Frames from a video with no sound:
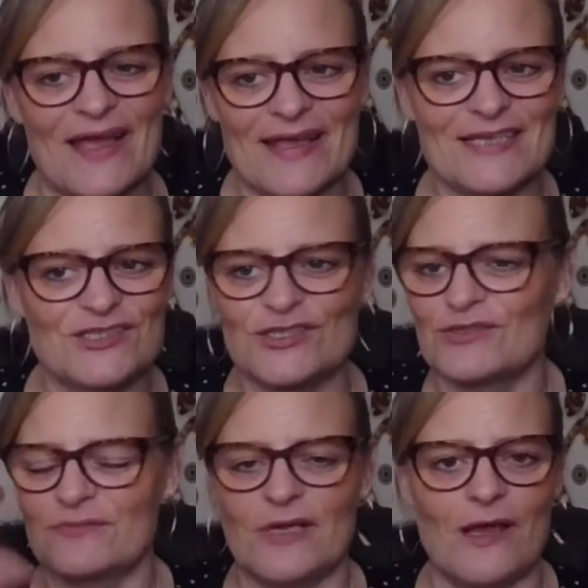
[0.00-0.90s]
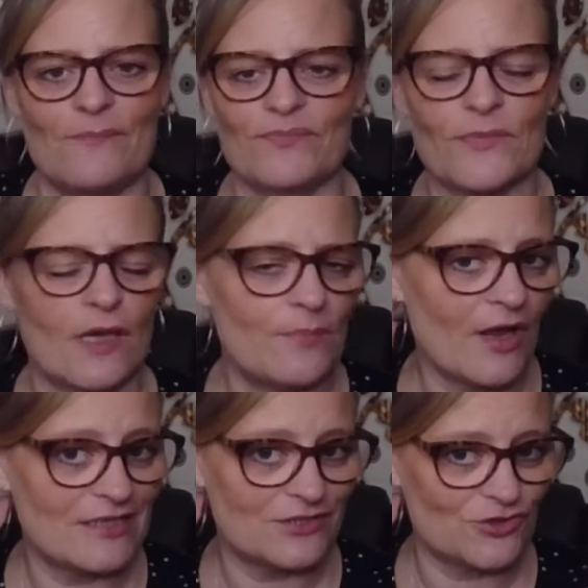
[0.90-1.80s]
Okay, just um,
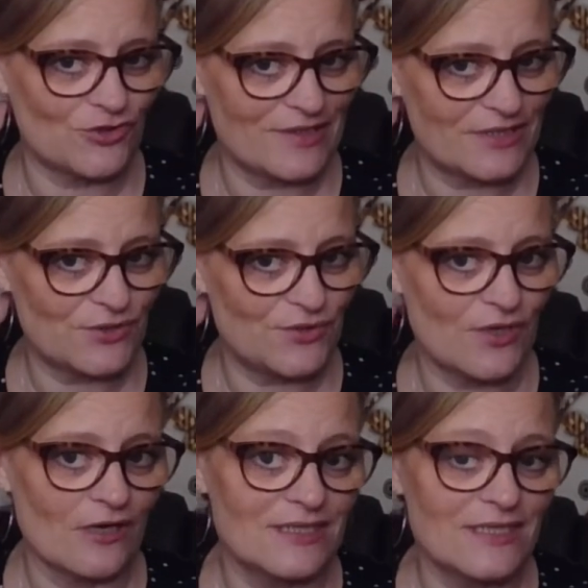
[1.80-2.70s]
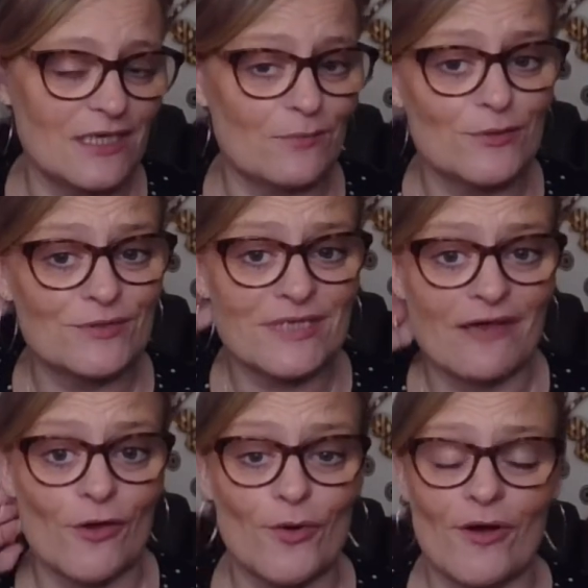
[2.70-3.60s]
apply to join to Kardelian Moon
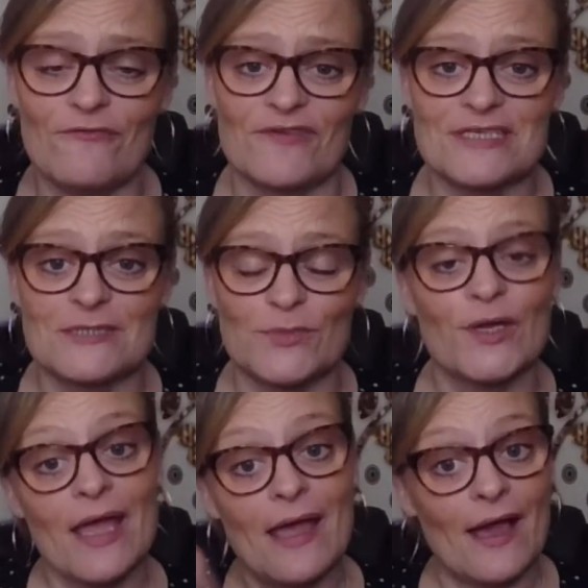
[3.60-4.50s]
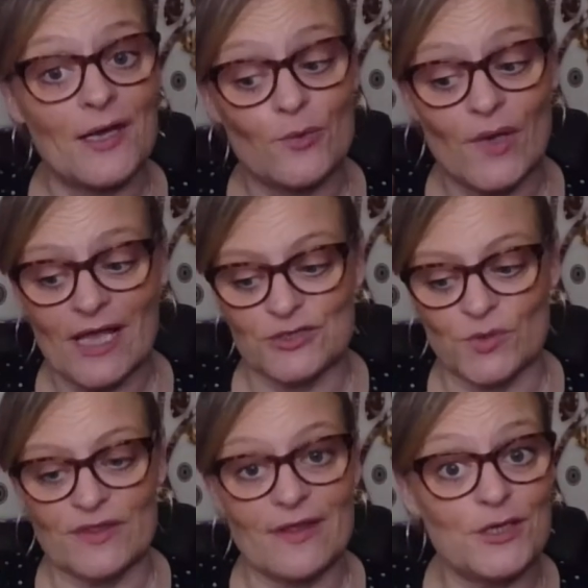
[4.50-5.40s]
Tarot on Facebook and I will catch
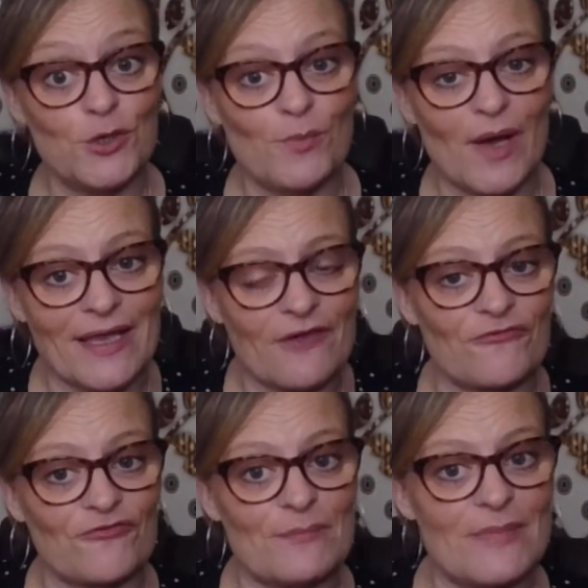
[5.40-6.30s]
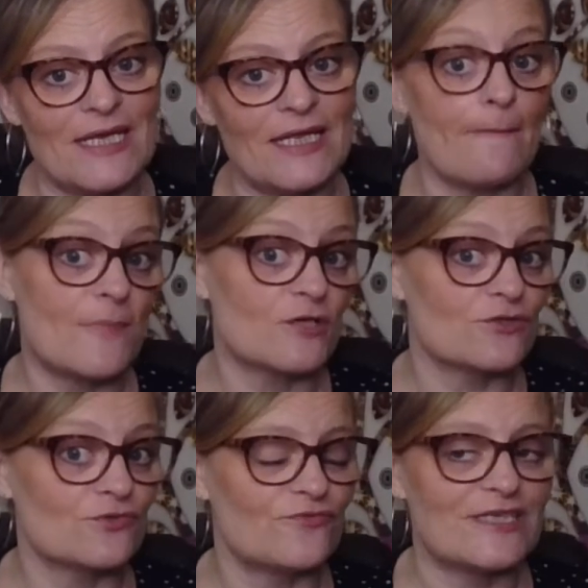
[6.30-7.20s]
you on then. You might get a free mini
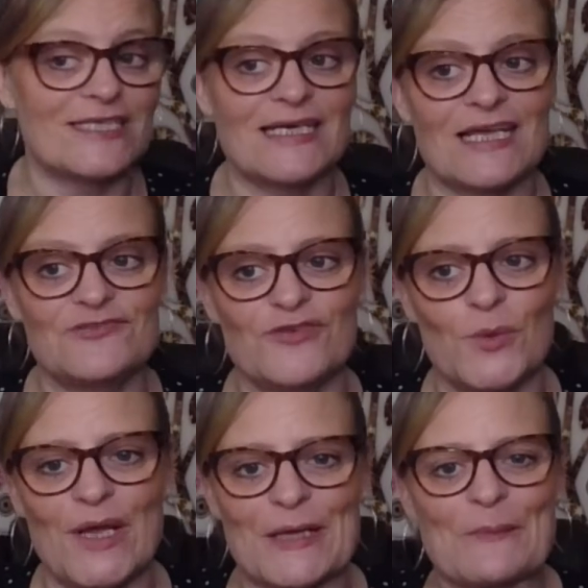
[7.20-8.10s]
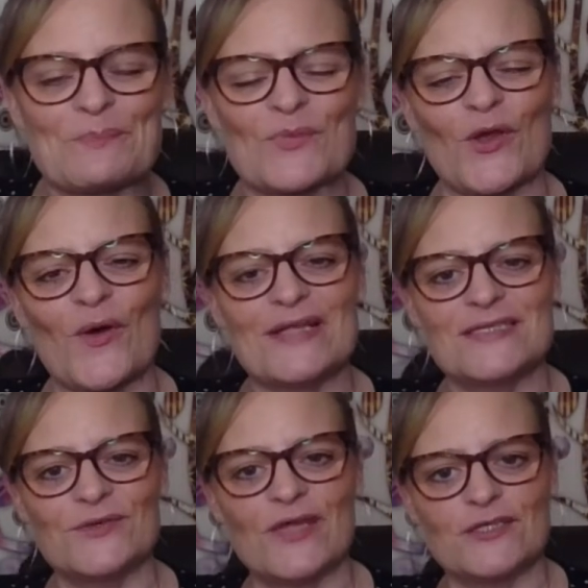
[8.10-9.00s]
personal reading later in the week. All right,
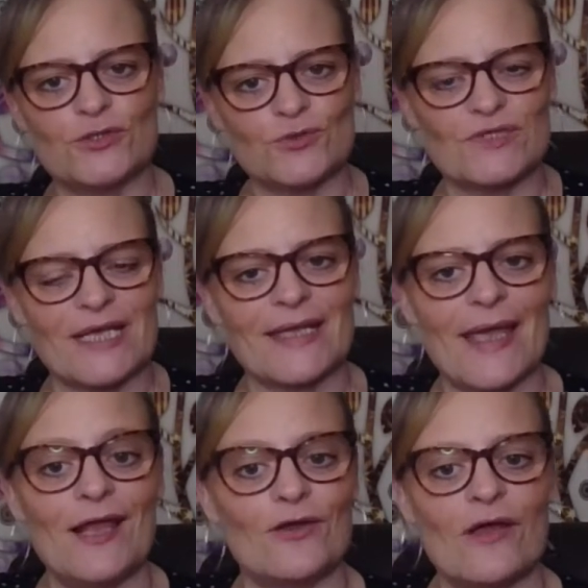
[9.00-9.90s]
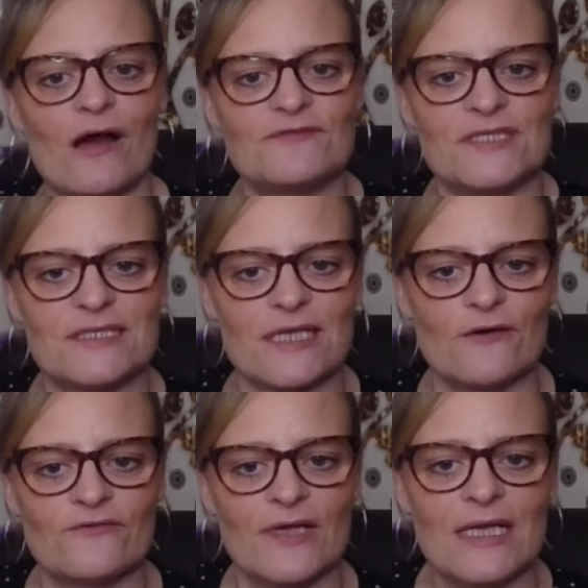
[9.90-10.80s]
until then, you all take care, look after
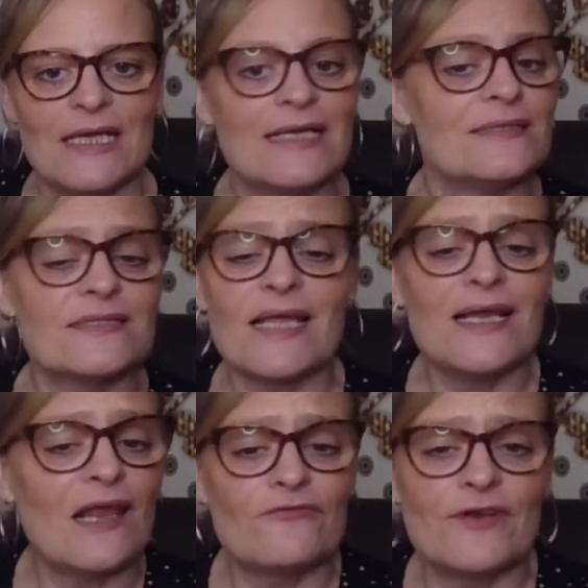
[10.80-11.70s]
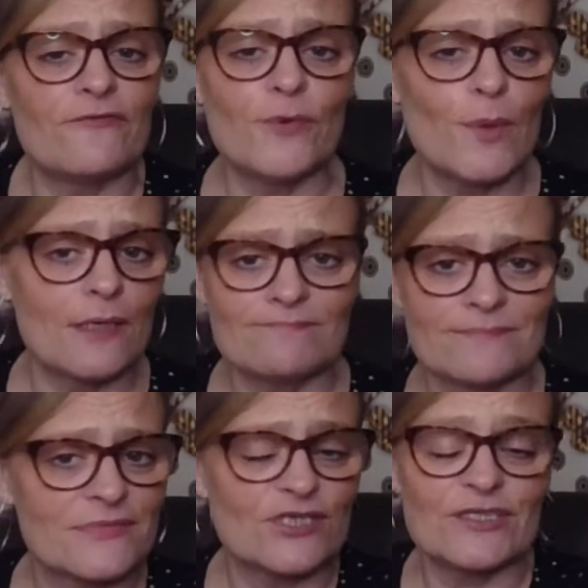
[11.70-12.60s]
yourself, stay loving, everyone.
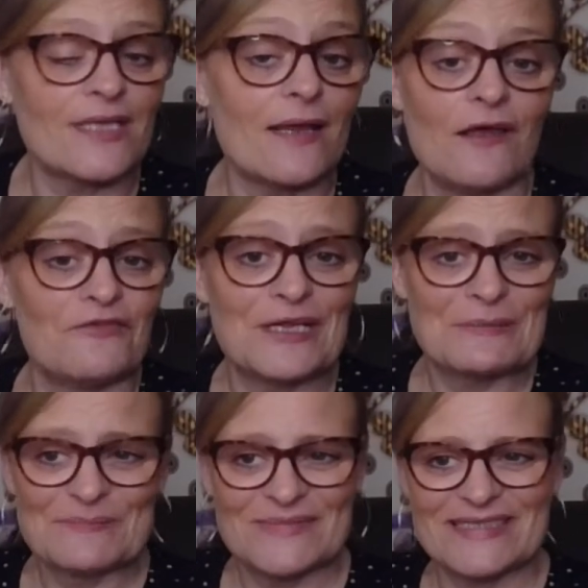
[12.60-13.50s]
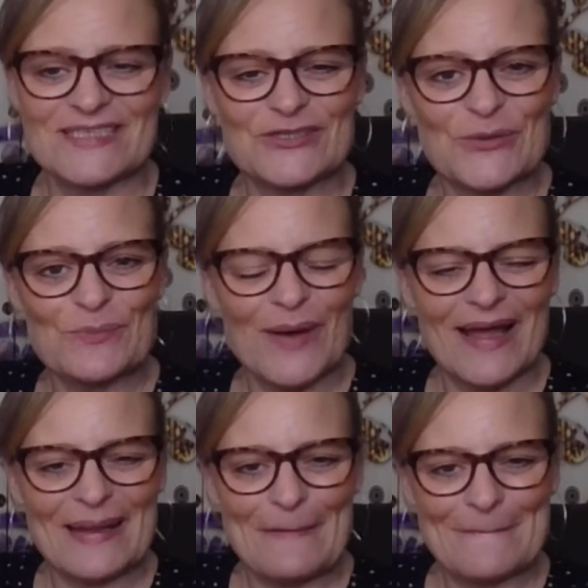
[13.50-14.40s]
Just stay loving. See you soon. Bye.